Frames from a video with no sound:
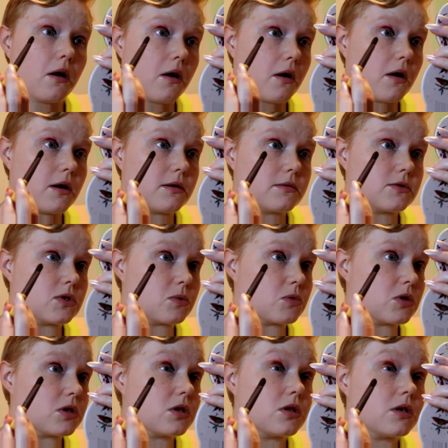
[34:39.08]
Alright, so I'm
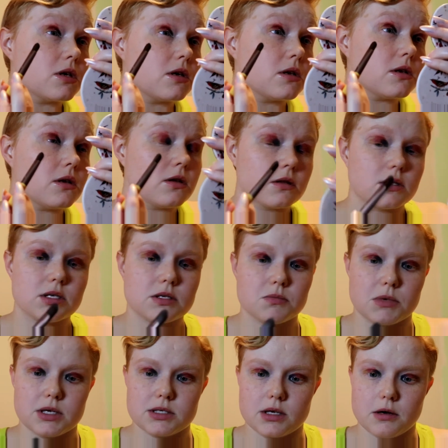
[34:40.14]
gonna clean this
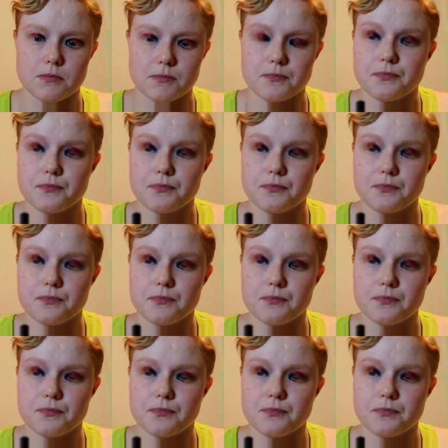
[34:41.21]
mess up.